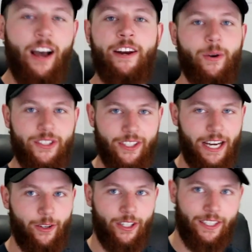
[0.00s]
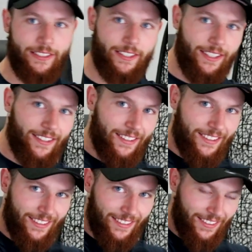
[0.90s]
I know what a skyhook is
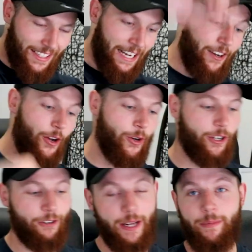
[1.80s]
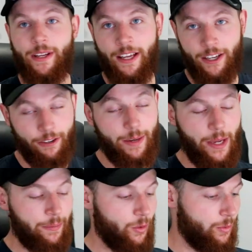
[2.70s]
and I know who Kareem,
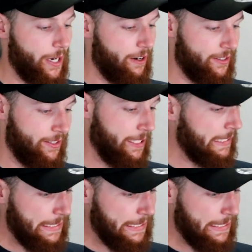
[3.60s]
Kareem Abdul-Jabbar is.